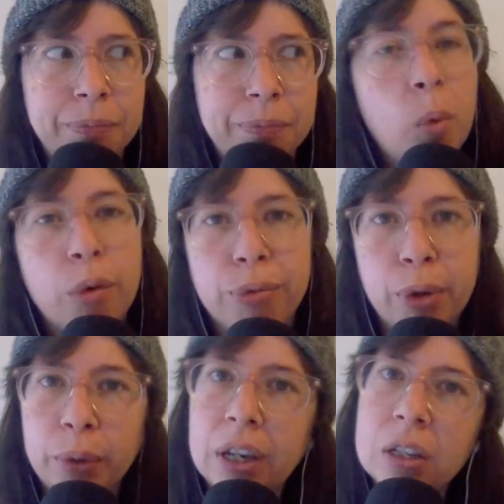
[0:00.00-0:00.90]
a more
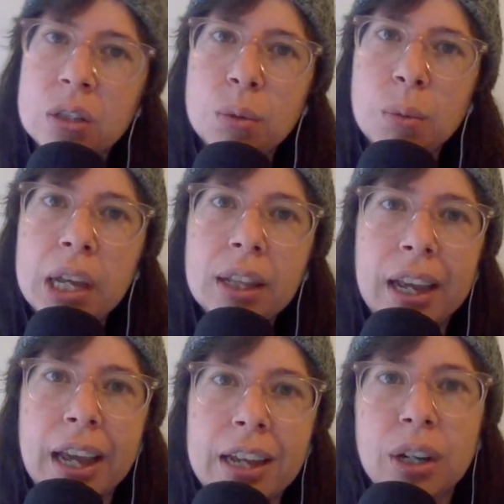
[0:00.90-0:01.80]
focused one.
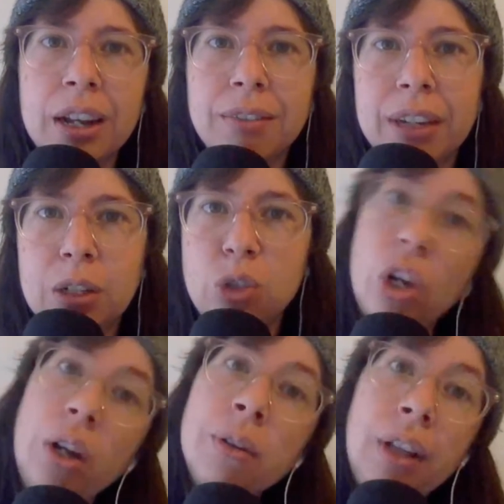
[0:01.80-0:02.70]
Like I took kind of like a
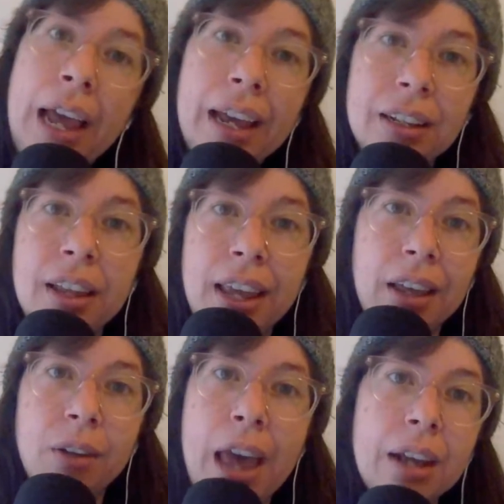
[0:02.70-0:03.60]
general act, like
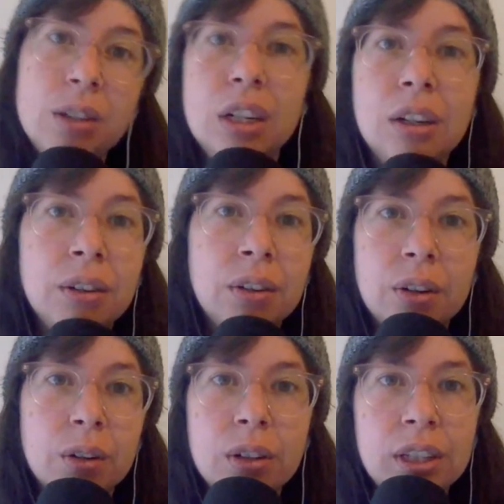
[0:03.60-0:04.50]
acting
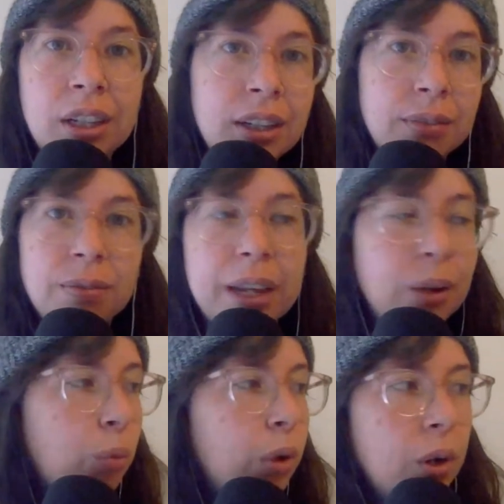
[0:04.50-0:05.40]
early, like
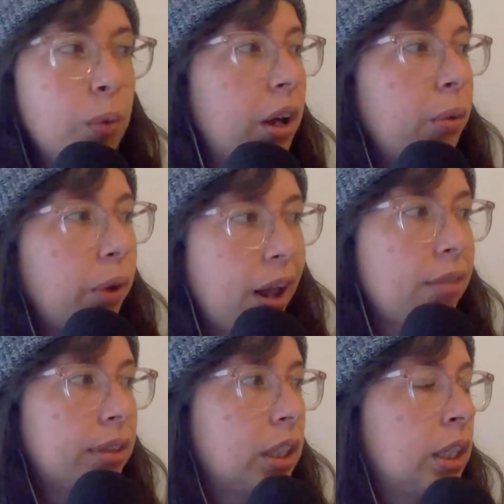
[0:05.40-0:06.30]
one oh one,
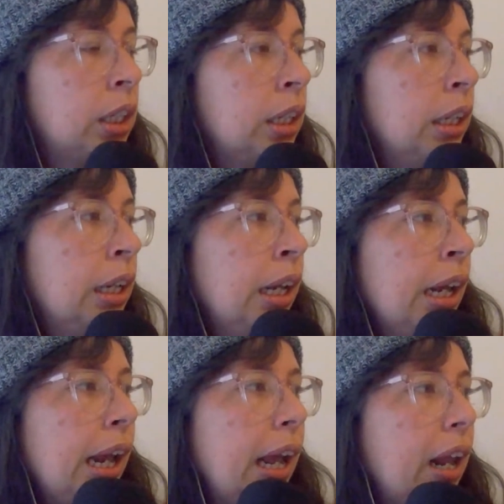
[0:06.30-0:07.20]
whatever.
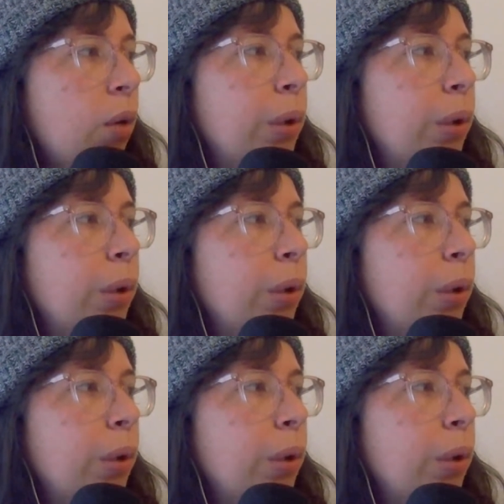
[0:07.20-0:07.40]
And I